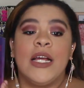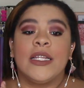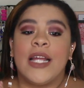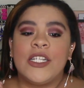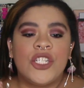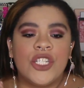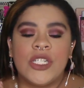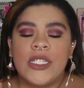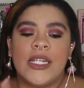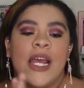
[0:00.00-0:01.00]
Let's
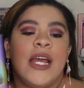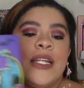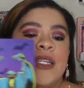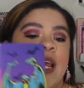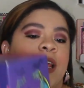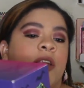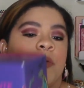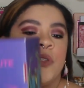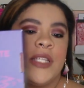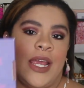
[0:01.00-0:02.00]
just take
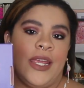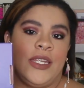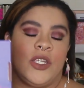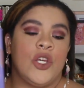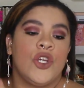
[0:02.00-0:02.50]
a second